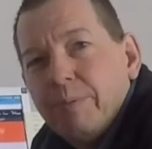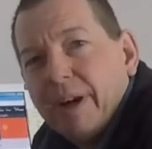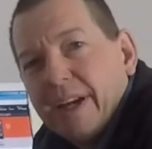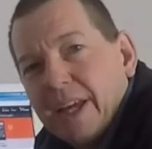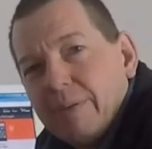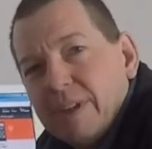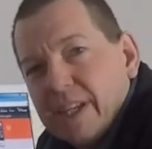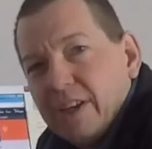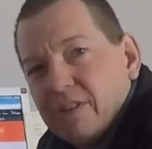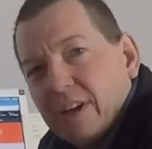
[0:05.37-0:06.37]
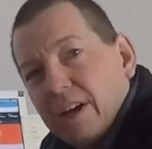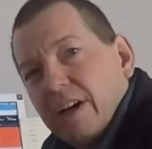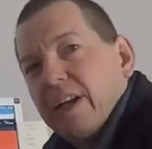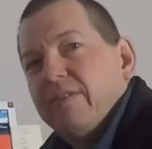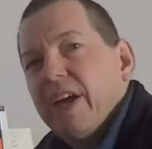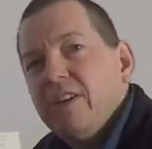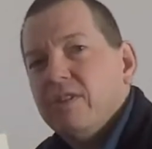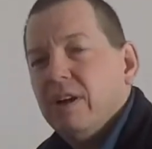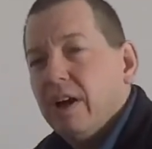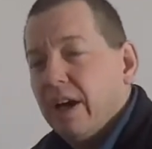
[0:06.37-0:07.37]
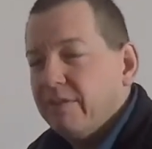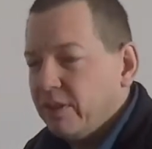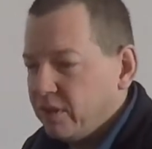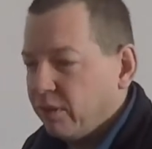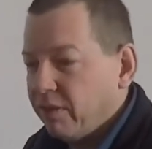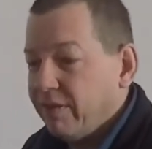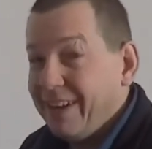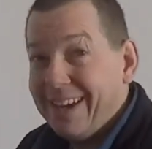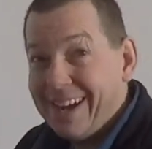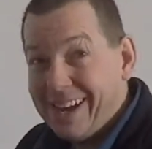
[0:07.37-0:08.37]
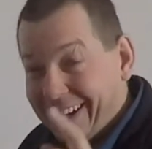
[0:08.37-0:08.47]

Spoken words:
name is Adrian Hyde of Adrian Hyde Photography, and